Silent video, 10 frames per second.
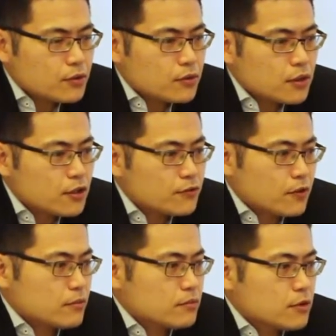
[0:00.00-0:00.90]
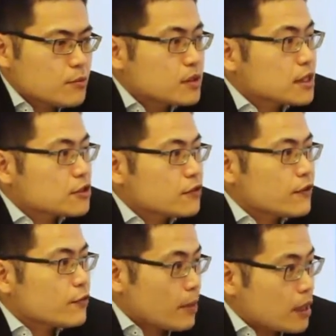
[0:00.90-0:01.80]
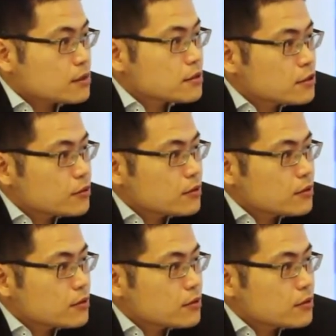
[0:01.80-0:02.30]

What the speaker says: to learn from mistakes of our past?